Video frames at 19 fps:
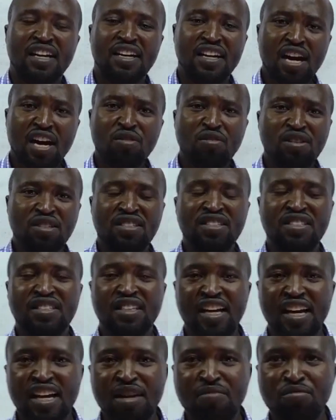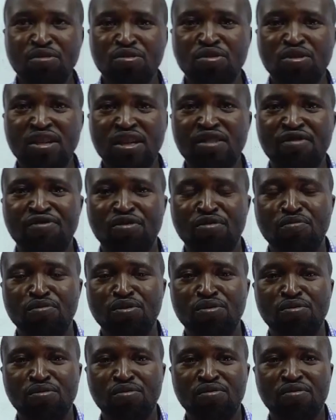Now it is time to hear from
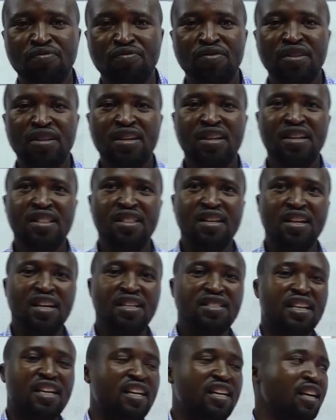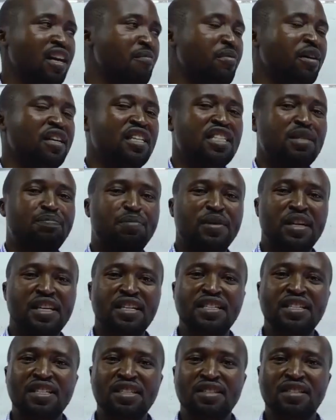you. There is a number
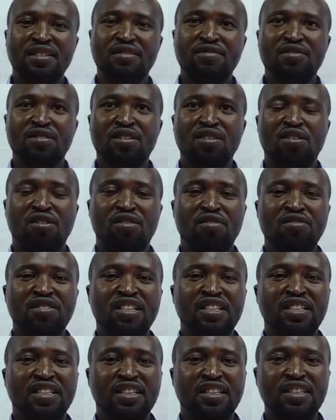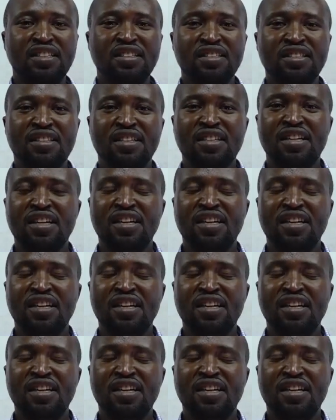displayed on the screen.